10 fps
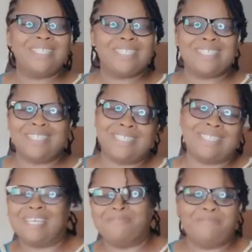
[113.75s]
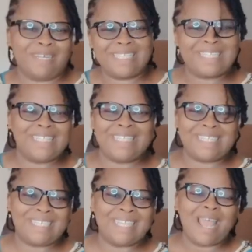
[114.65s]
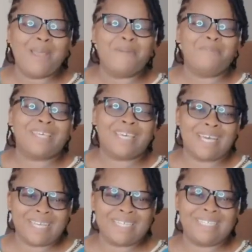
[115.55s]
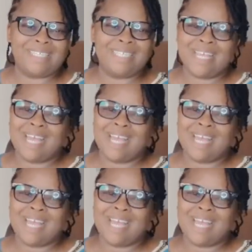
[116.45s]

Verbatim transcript: this December season because